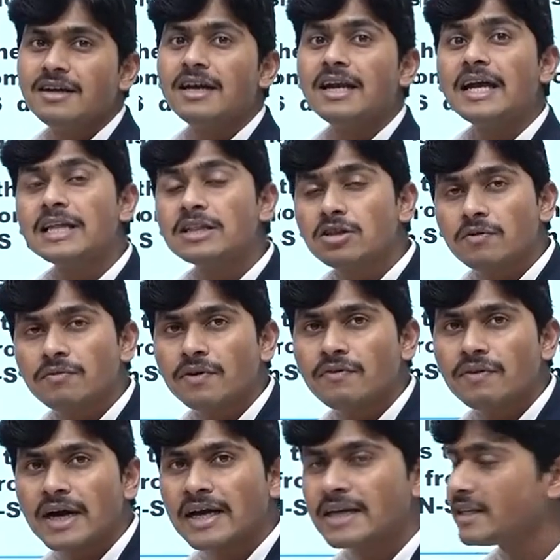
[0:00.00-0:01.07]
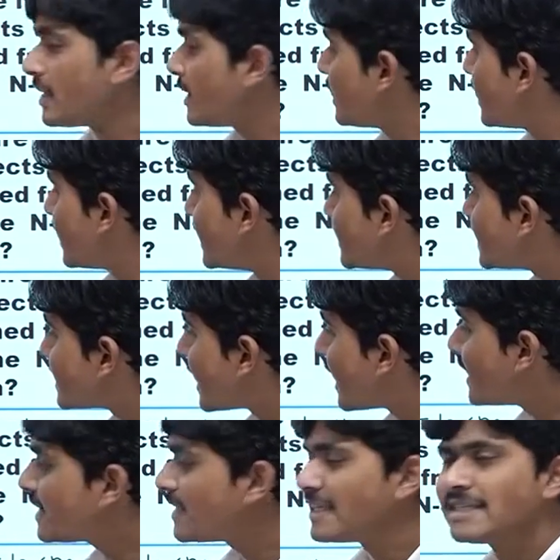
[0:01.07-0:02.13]
that is
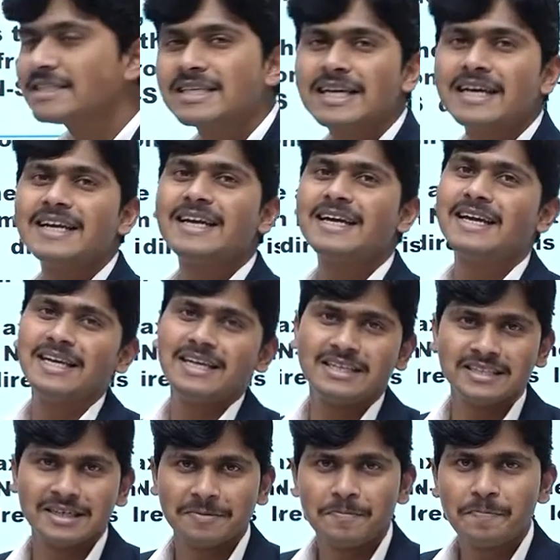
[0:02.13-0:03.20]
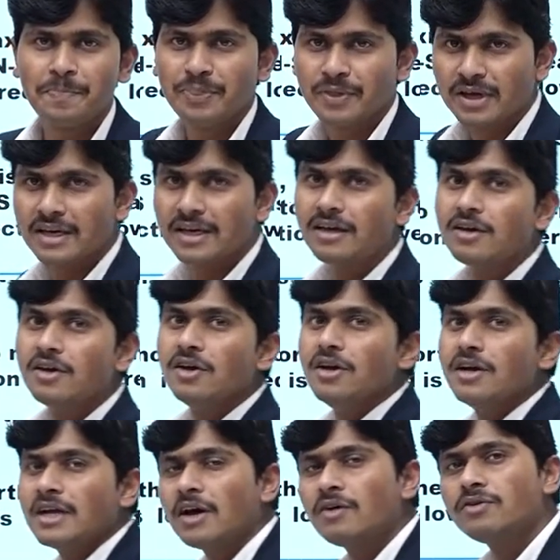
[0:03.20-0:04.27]
inside this cylindrical region. Clear?
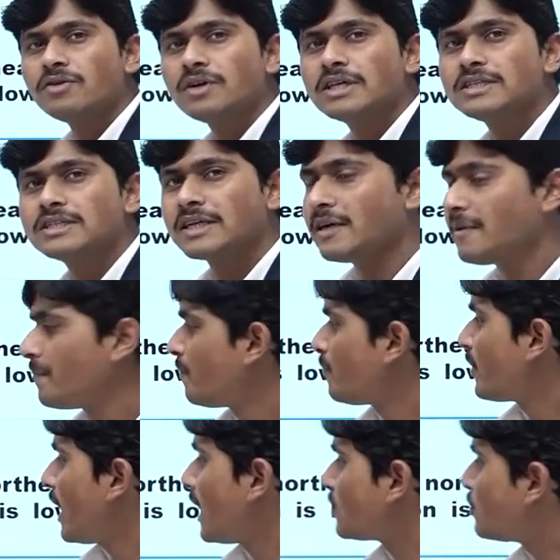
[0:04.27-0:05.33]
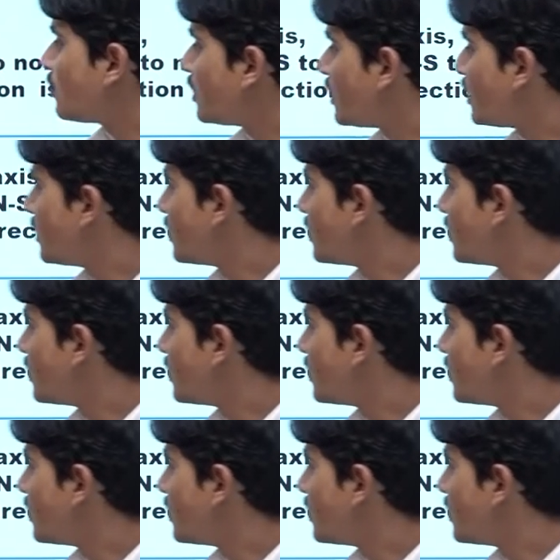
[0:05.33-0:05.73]
Now you can say actually